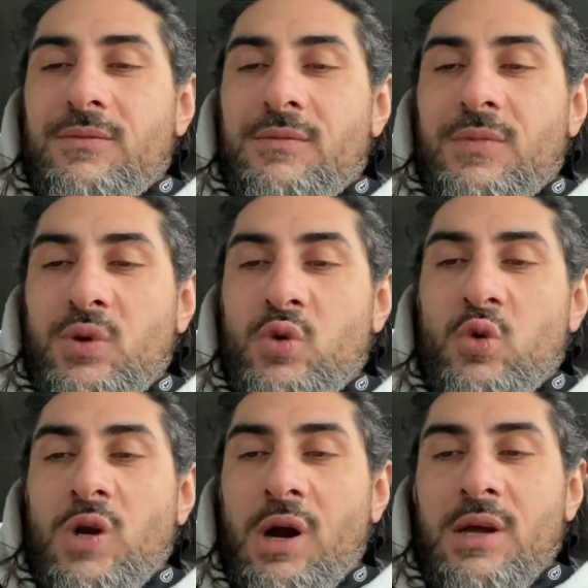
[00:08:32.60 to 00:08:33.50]

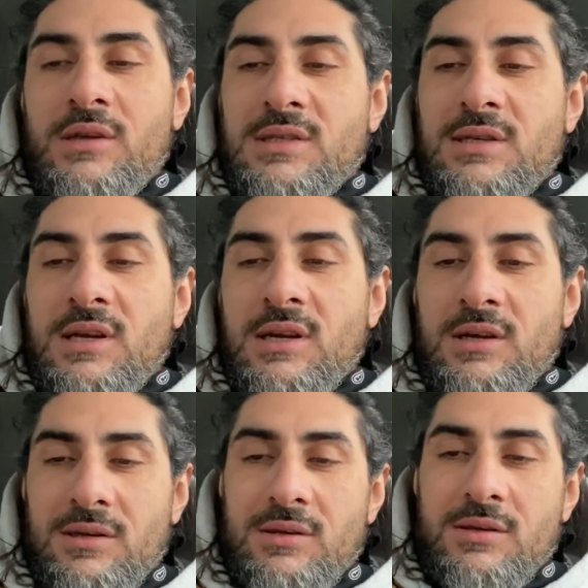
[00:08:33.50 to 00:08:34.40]
UConn is
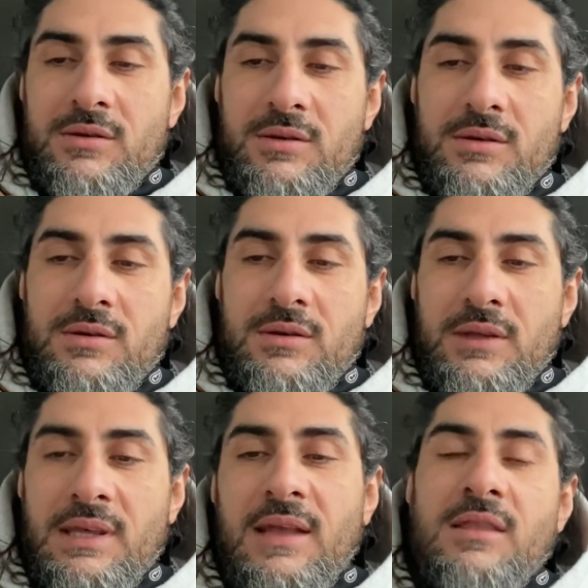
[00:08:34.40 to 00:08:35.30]
gonna
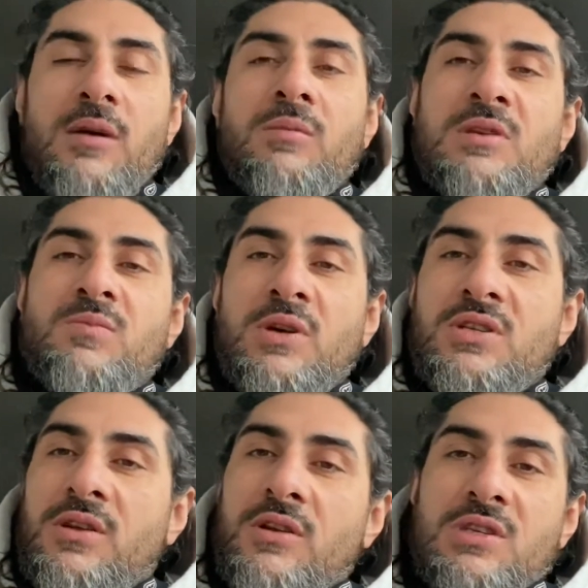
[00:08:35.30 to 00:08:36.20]
get them as much.
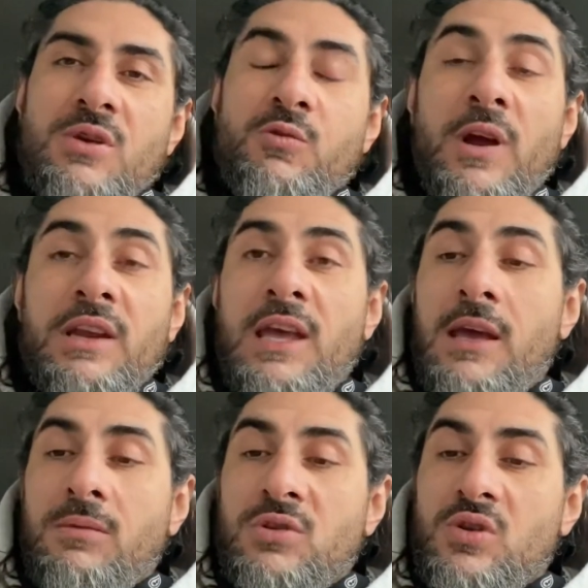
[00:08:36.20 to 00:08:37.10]
You know, it's a run
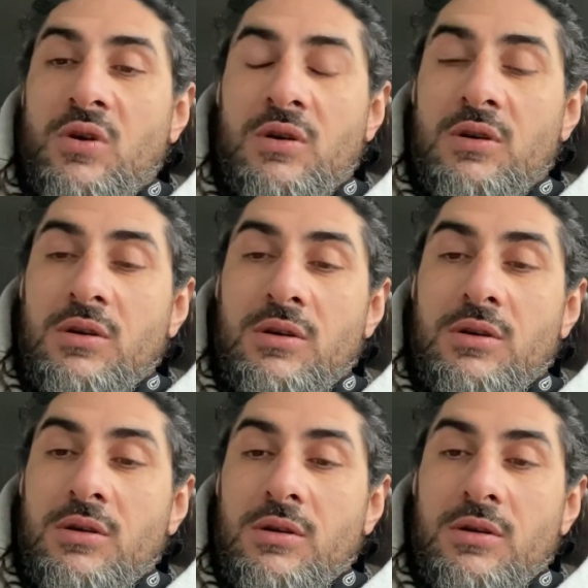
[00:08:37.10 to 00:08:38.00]
game, so
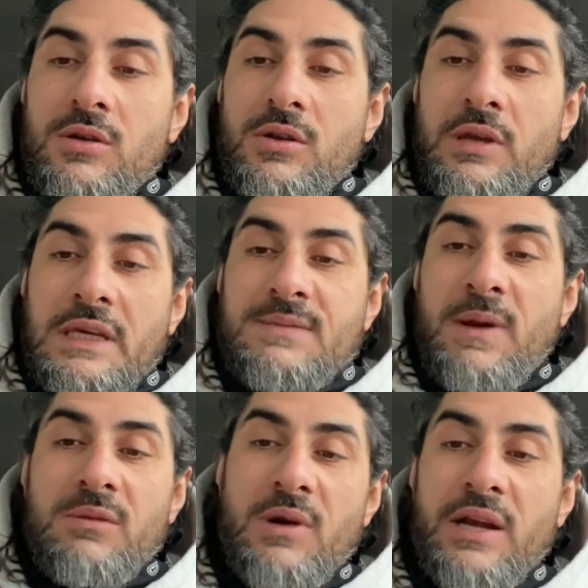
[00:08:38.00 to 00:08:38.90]

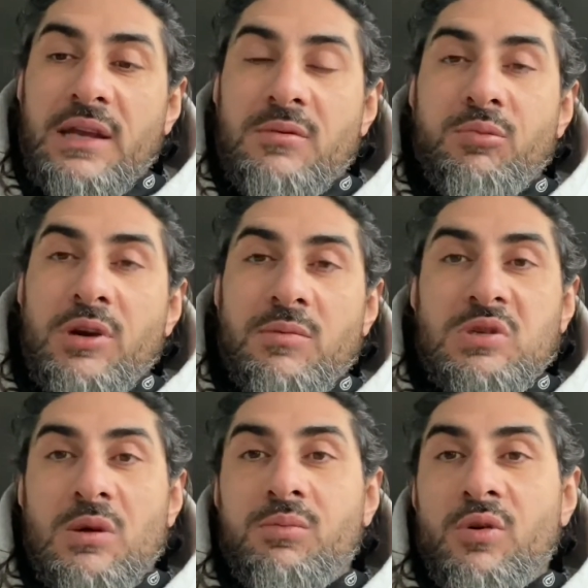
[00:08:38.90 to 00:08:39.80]
expect Marquette to put up
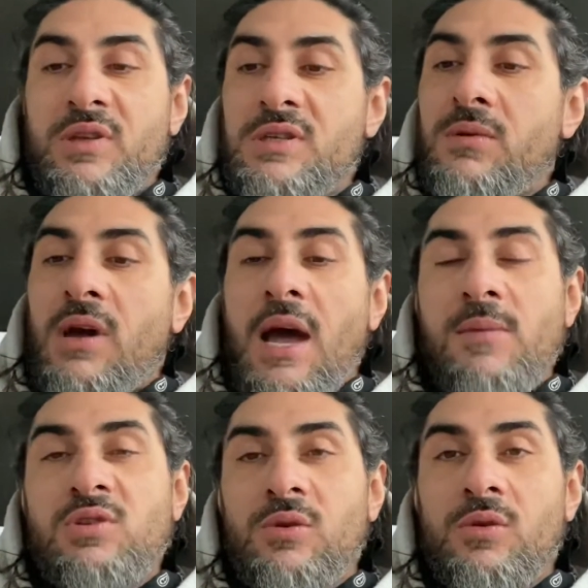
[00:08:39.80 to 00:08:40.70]
some points,
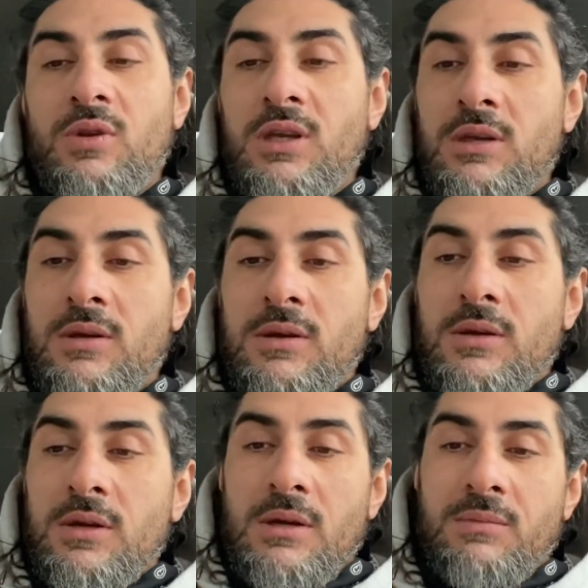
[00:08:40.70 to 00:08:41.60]
absolutely.
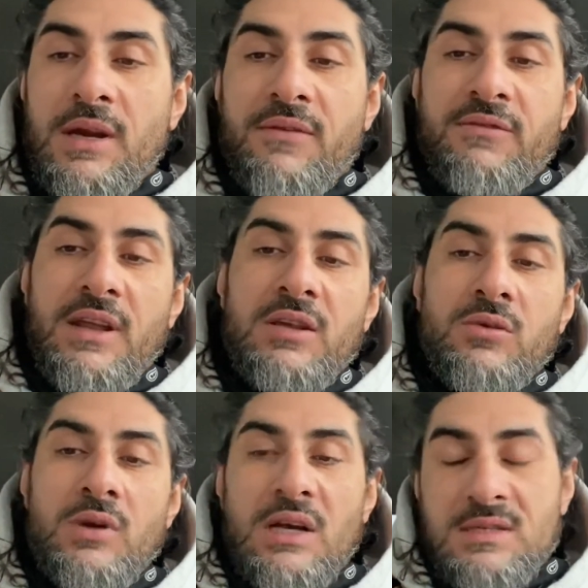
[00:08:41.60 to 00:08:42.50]
But I feel like
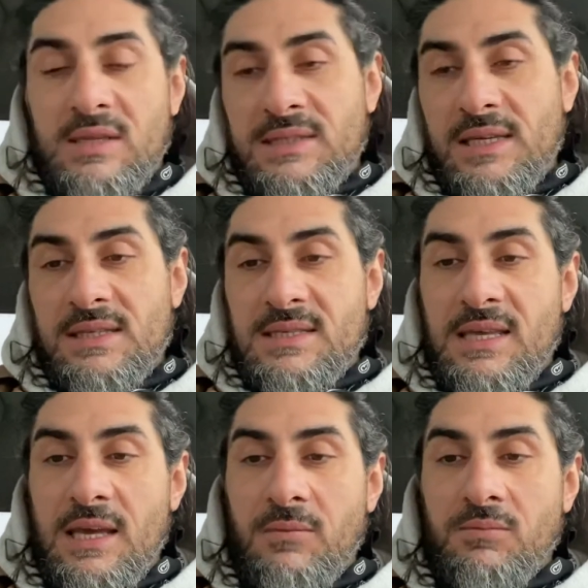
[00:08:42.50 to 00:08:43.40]
UConn's gonna take this
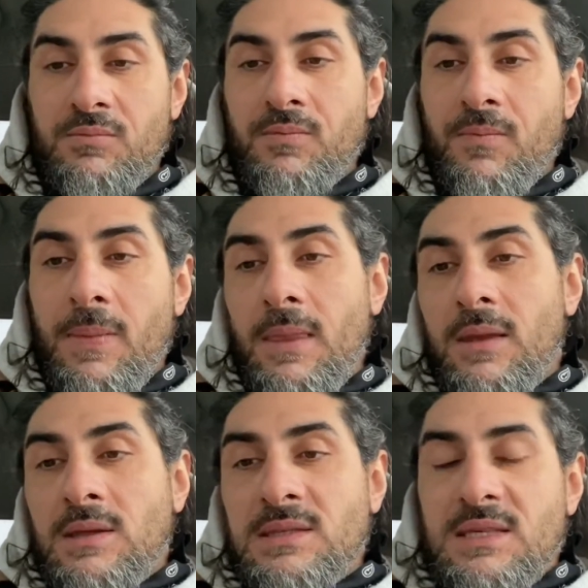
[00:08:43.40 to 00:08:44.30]
game
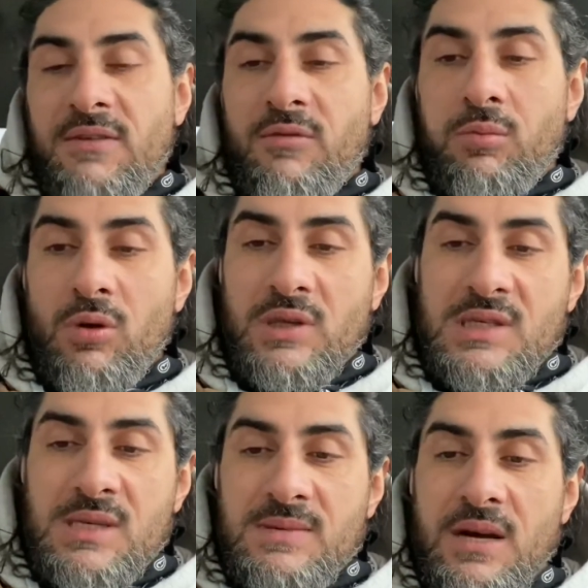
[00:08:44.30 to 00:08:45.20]
Seven points
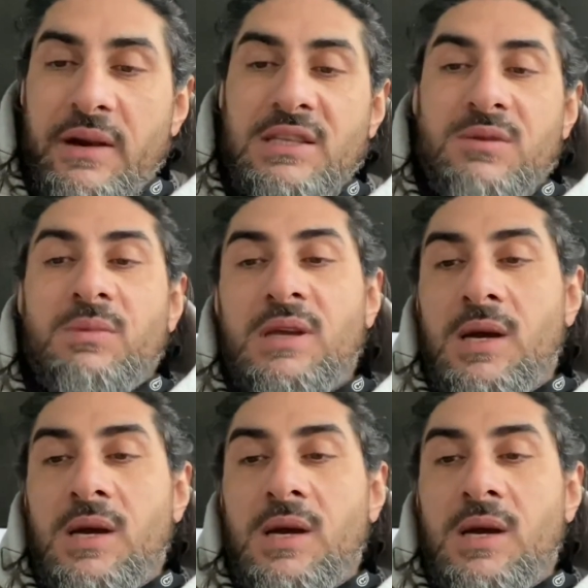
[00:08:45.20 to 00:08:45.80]
seems all right to me.